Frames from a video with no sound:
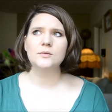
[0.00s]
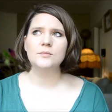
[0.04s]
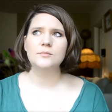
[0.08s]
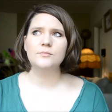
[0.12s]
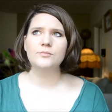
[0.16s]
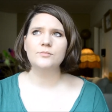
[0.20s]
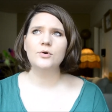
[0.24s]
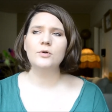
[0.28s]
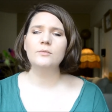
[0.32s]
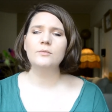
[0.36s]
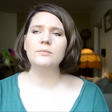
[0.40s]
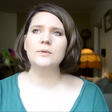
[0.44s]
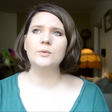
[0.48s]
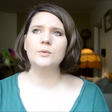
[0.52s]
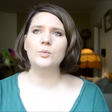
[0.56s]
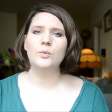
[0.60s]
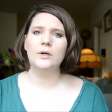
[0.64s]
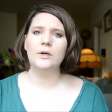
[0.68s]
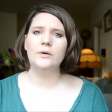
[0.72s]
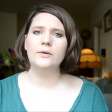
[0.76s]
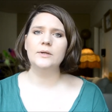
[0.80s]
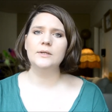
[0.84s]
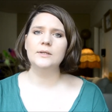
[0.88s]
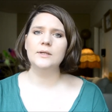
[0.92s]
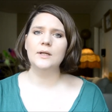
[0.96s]
probably
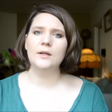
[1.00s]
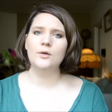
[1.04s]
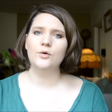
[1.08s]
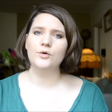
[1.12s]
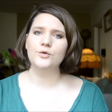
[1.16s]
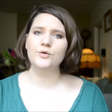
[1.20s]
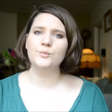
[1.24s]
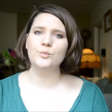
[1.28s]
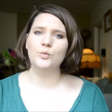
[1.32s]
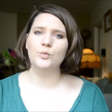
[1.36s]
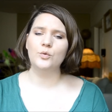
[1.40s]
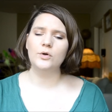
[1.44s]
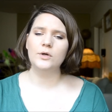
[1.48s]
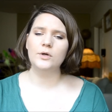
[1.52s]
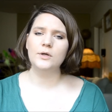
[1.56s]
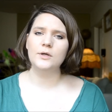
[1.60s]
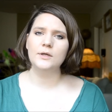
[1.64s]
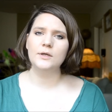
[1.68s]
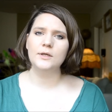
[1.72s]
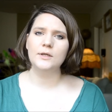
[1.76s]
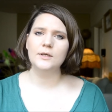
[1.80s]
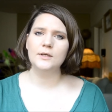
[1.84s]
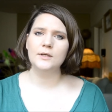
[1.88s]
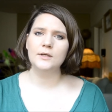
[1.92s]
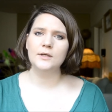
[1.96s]
wear it a lot more
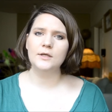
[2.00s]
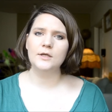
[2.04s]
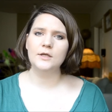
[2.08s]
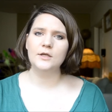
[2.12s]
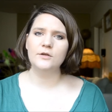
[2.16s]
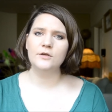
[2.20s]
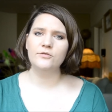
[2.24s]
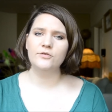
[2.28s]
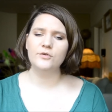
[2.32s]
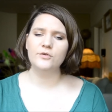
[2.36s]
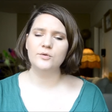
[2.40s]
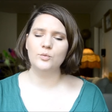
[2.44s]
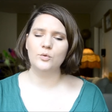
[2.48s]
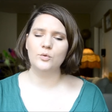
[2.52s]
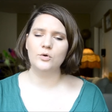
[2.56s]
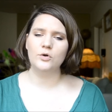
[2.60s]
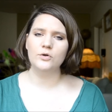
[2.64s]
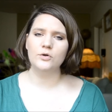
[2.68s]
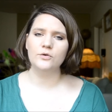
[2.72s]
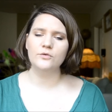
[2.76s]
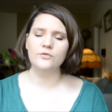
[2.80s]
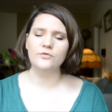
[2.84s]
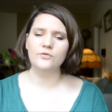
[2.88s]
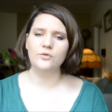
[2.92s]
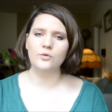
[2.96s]
uh, if it
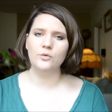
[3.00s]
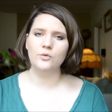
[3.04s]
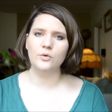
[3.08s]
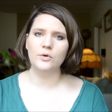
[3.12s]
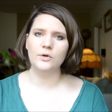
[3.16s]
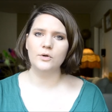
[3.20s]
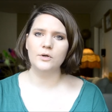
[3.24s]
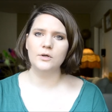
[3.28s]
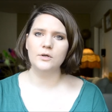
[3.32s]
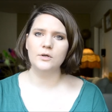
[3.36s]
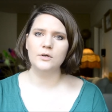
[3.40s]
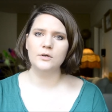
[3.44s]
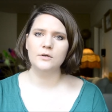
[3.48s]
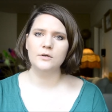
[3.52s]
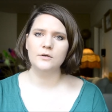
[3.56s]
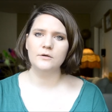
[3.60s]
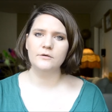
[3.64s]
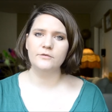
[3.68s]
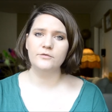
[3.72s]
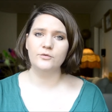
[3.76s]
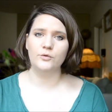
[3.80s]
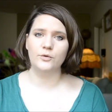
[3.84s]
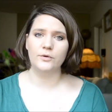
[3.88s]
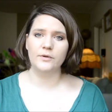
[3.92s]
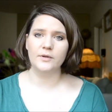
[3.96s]
weren't for
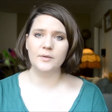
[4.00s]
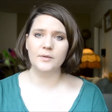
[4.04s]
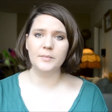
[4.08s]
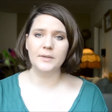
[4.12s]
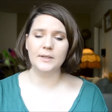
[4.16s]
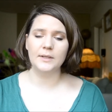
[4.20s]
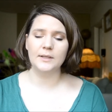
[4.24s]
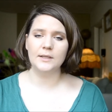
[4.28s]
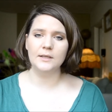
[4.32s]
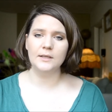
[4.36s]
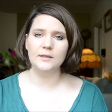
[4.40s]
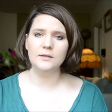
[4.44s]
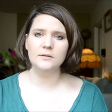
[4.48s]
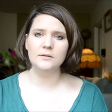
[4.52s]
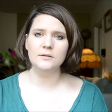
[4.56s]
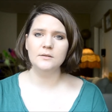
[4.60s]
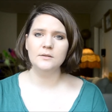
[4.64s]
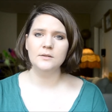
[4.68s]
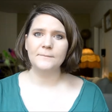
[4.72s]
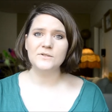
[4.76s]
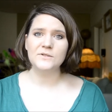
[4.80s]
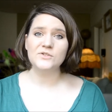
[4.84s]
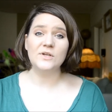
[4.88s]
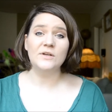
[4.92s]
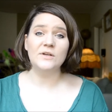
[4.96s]
for the pilling.
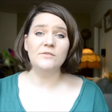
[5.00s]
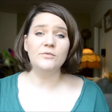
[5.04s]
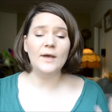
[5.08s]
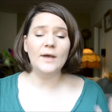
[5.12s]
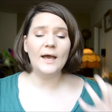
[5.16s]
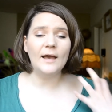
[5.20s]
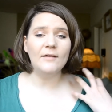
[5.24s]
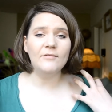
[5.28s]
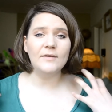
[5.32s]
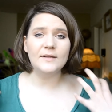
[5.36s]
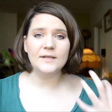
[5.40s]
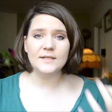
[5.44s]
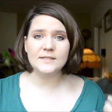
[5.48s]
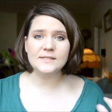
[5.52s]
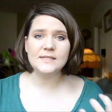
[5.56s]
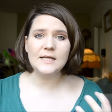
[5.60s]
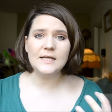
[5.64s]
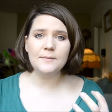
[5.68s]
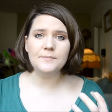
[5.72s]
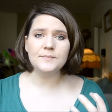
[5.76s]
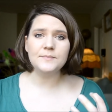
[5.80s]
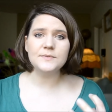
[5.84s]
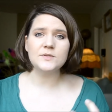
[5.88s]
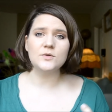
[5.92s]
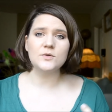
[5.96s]
So if you have any
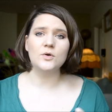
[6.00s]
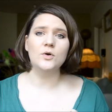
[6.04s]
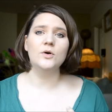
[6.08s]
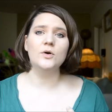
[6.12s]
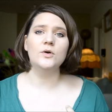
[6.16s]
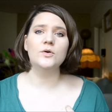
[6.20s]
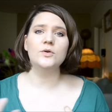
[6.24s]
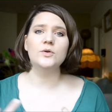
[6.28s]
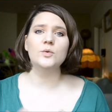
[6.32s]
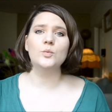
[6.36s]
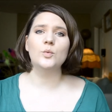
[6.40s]
tips on